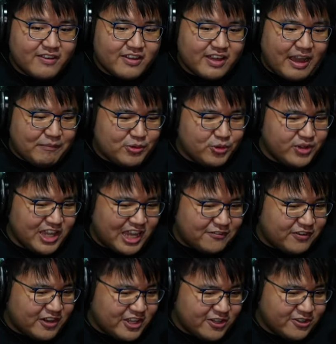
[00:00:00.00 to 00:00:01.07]
I'm doing it
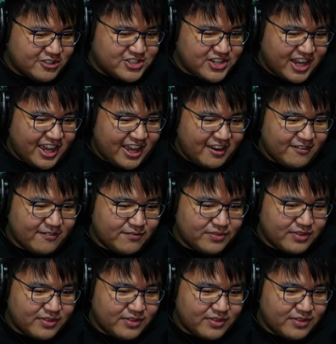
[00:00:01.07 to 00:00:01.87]
for you, chat.